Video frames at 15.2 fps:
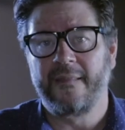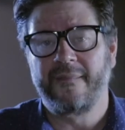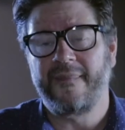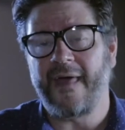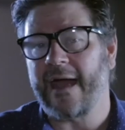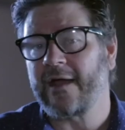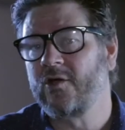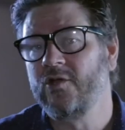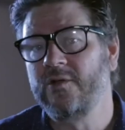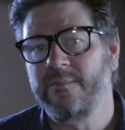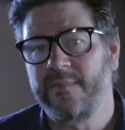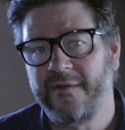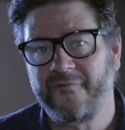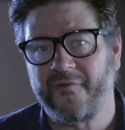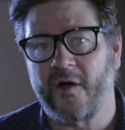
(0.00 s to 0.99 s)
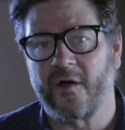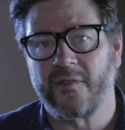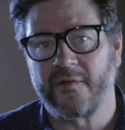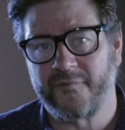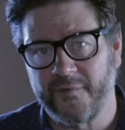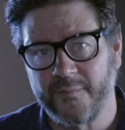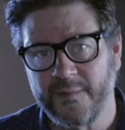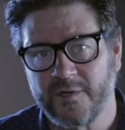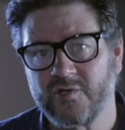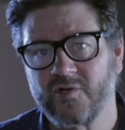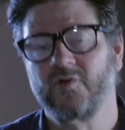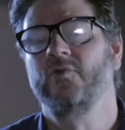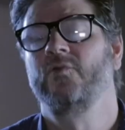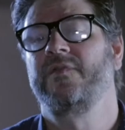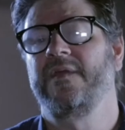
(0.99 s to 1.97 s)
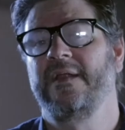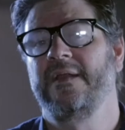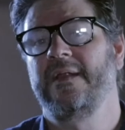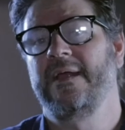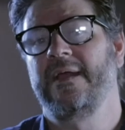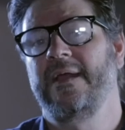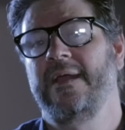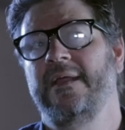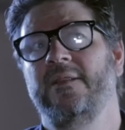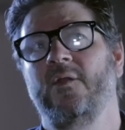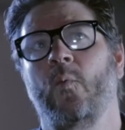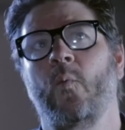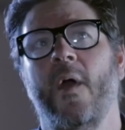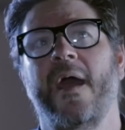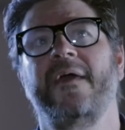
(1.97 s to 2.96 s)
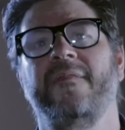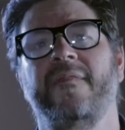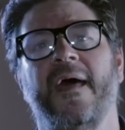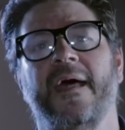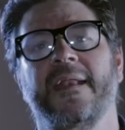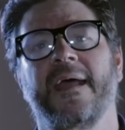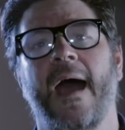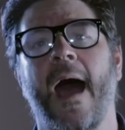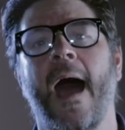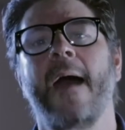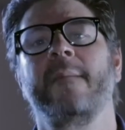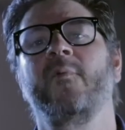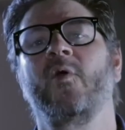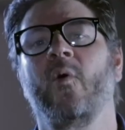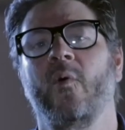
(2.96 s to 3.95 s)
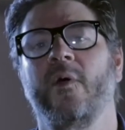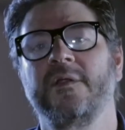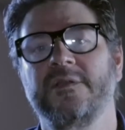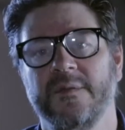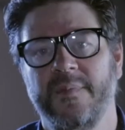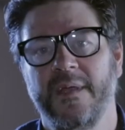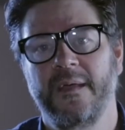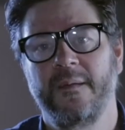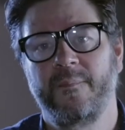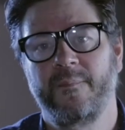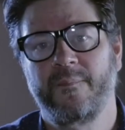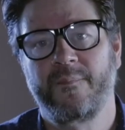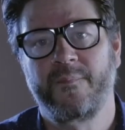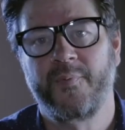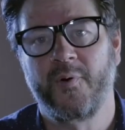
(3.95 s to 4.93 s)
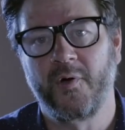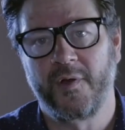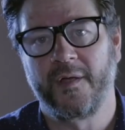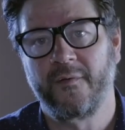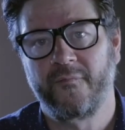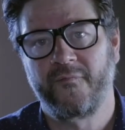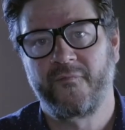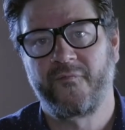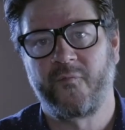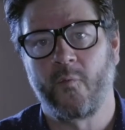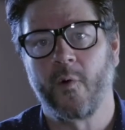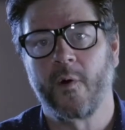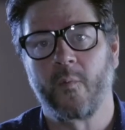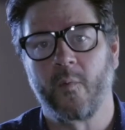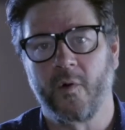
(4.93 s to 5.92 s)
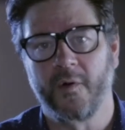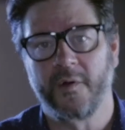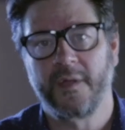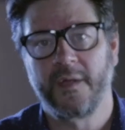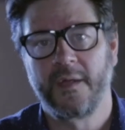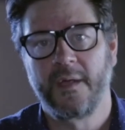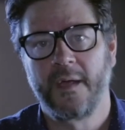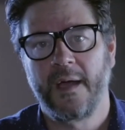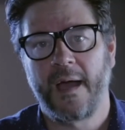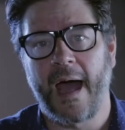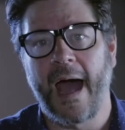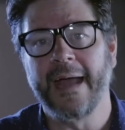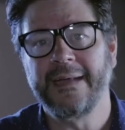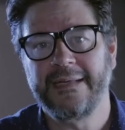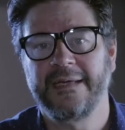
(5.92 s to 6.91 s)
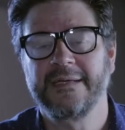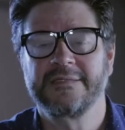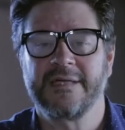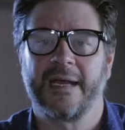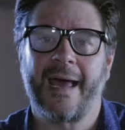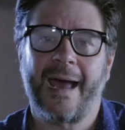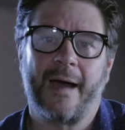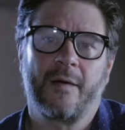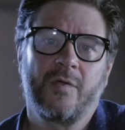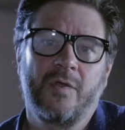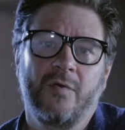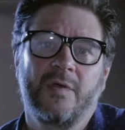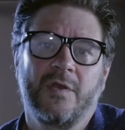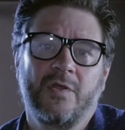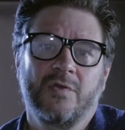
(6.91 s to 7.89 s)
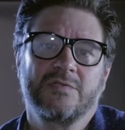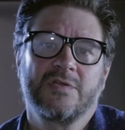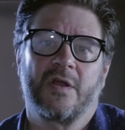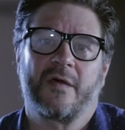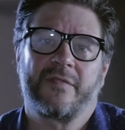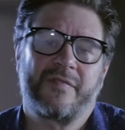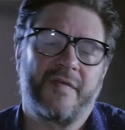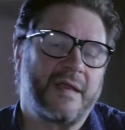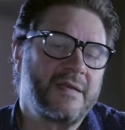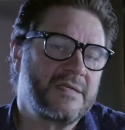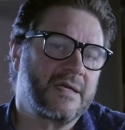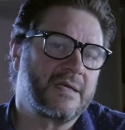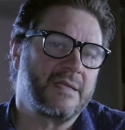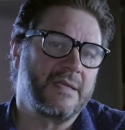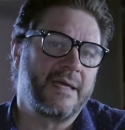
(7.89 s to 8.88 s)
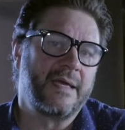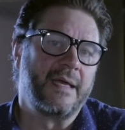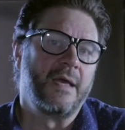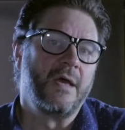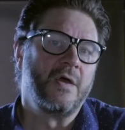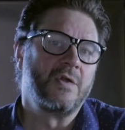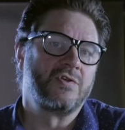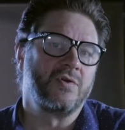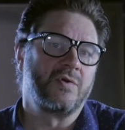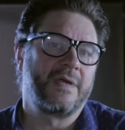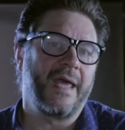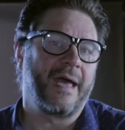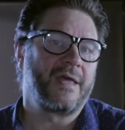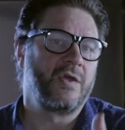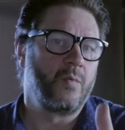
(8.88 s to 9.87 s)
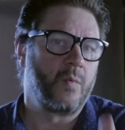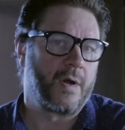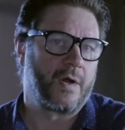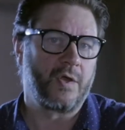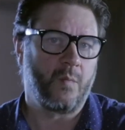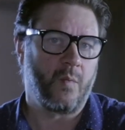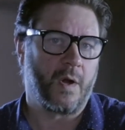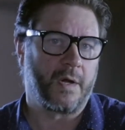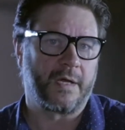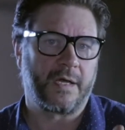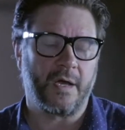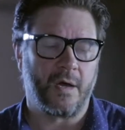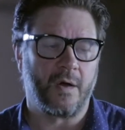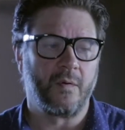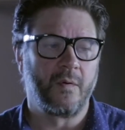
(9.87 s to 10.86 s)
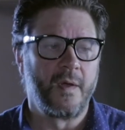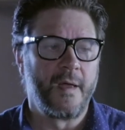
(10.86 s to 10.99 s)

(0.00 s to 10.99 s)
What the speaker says: That couldn't be farther from the truth in the way that I'm going to be putting forward ideas on how you can use it authentically to get you where you want to go.